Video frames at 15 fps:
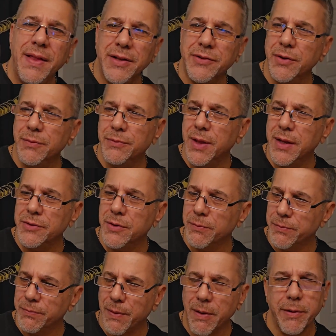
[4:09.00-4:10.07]
That's
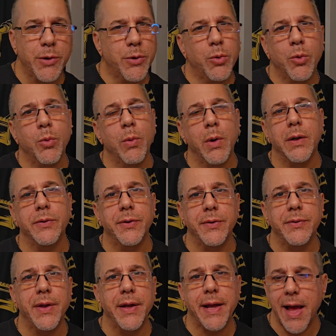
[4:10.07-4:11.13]
a very cool one to
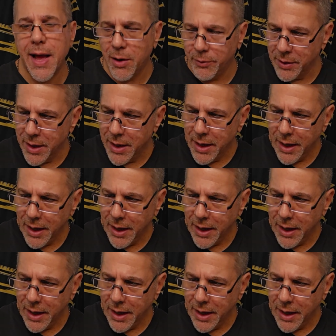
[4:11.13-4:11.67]
dig out